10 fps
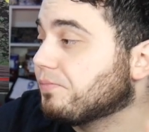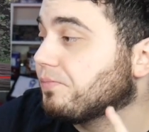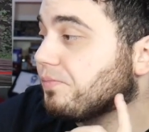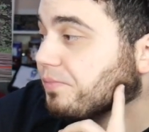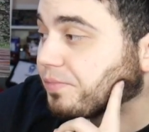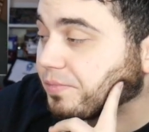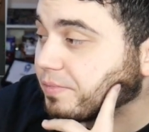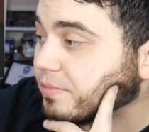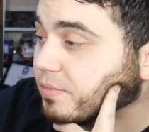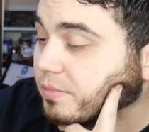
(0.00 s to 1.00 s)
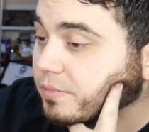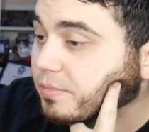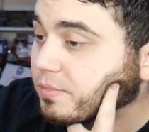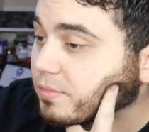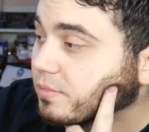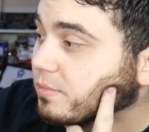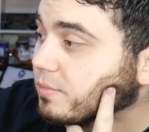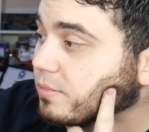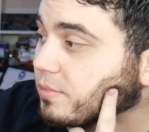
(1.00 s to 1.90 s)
Nothing is said.